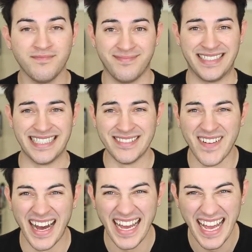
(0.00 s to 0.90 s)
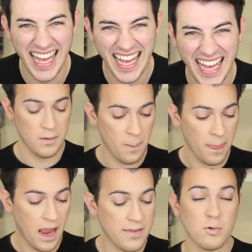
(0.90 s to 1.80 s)
and
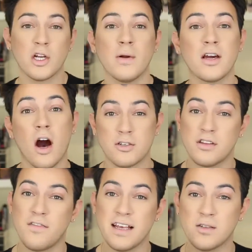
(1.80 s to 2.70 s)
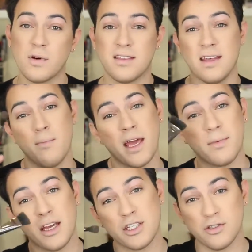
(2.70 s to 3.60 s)
then we're going to contour the face with the
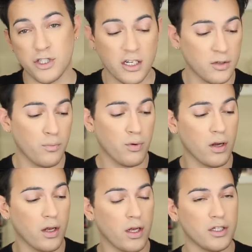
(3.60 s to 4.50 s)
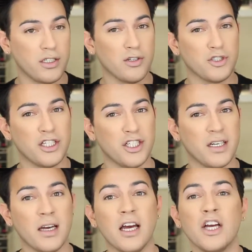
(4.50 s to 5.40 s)
Makeup Geek Chisel Chi, br Chisel Chi
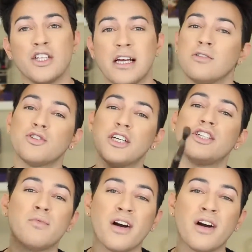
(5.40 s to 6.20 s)
Chi, Chisel Chi Chi